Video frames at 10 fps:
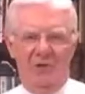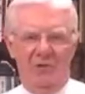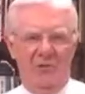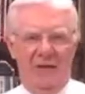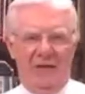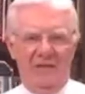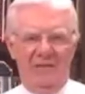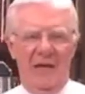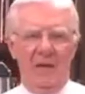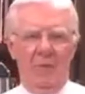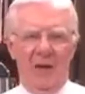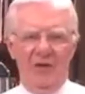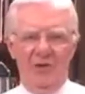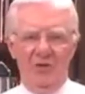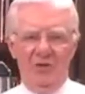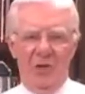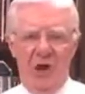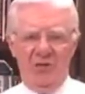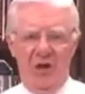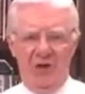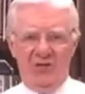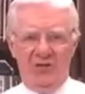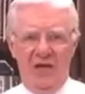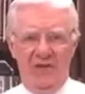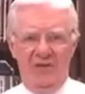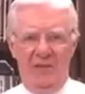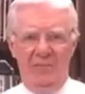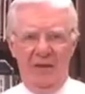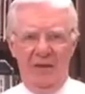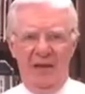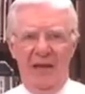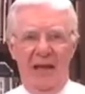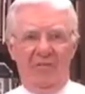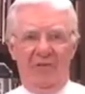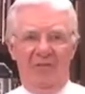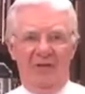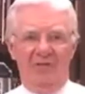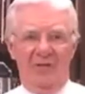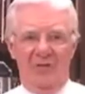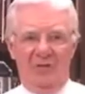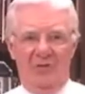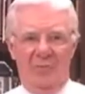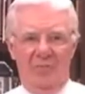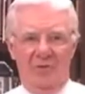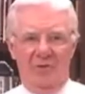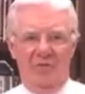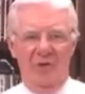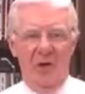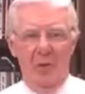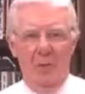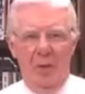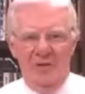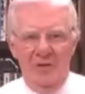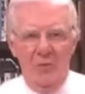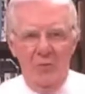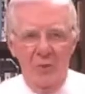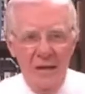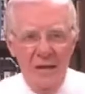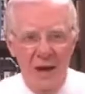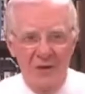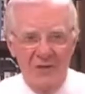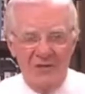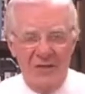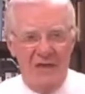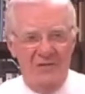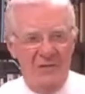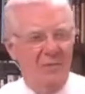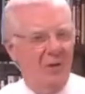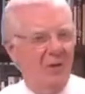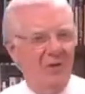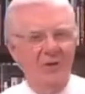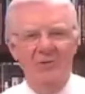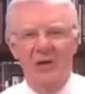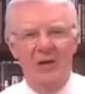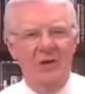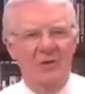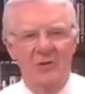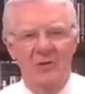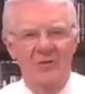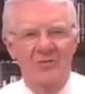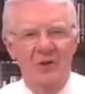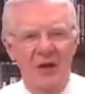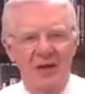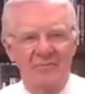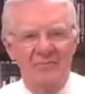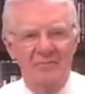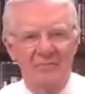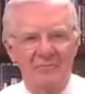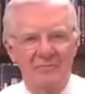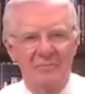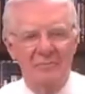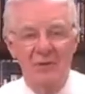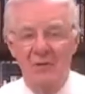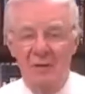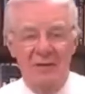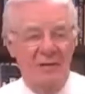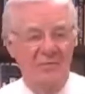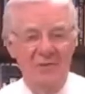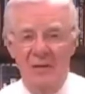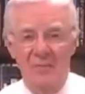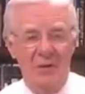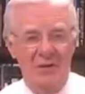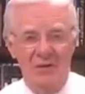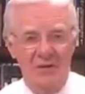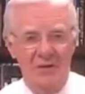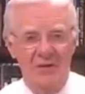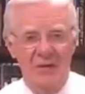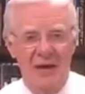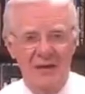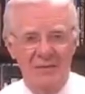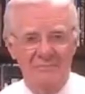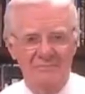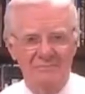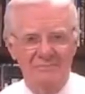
are 2 things. When you start to understand them, everything starts to improve. When you really understand them, you take control of your life. You've been given the ability to do that.